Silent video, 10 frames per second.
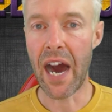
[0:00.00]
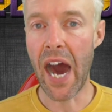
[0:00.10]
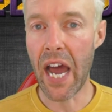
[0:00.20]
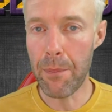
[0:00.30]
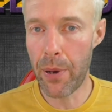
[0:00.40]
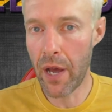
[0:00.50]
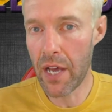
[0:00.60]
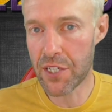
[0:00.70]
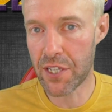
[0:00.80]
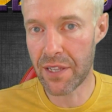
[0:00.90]
I
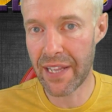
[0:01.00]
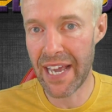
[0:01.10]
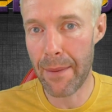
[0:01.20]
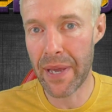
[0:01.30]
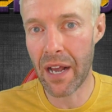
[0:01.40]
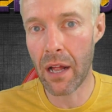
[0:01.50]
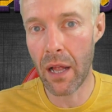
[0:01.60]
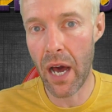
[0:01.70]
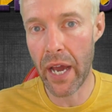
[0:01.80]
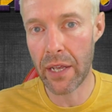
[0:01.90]
personally am
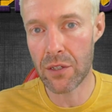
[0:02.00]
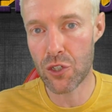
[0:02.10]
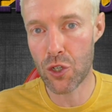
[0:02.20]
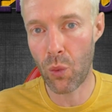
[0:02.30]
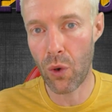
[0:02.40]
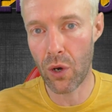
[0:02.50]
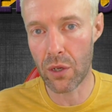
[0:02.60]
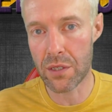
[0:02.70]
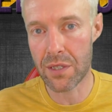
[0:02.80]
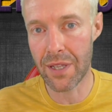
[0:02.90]
inclined
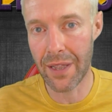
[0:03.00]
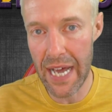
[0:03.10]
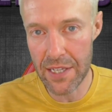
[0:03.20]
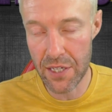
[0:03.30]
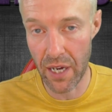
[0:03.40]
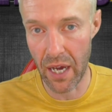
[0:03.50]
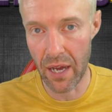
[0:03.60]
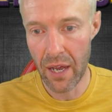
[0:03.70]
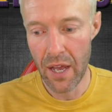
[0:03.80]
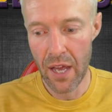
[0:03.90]
towards the latter.
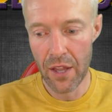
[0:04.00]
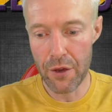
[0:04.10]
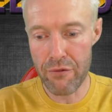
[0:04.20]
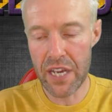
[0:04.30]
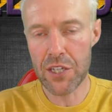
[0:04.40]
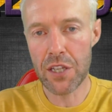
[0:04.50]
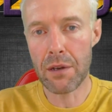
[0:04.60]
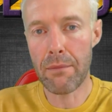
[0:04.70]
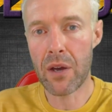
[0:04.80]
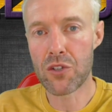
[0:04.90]
The reason
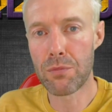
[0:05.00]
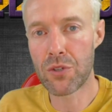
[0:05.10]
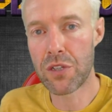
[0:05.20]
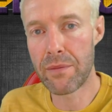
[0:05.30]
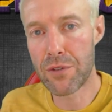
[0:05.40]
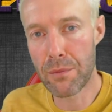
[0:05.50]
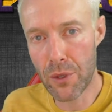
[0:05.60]
that most Muslims are